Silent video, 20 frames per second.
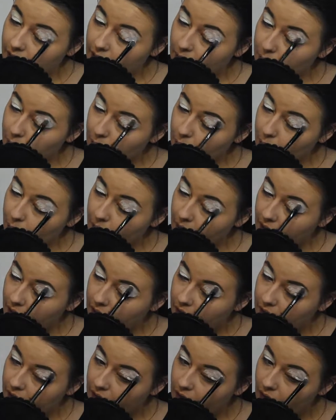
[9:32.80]
were with
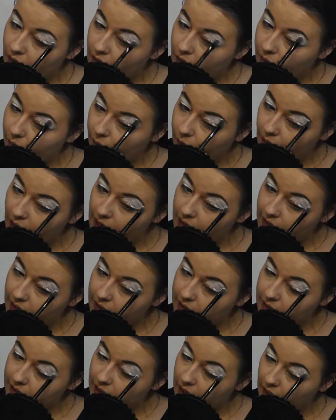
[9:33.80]
our friend at the
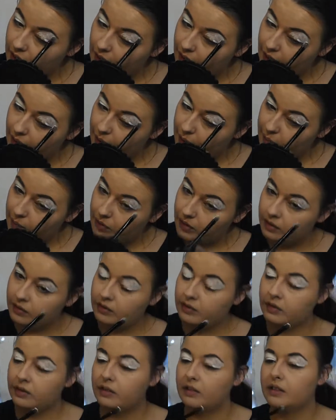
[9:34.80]
time.
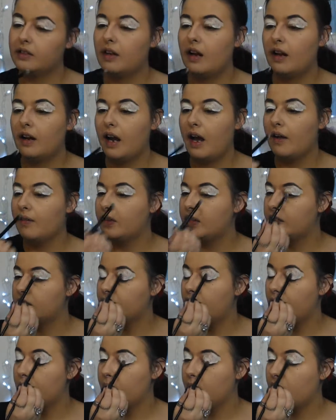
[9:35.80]
Let's not have his
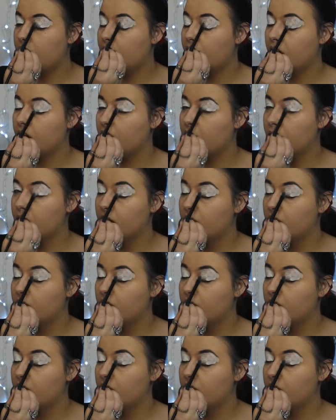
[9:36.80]
name either.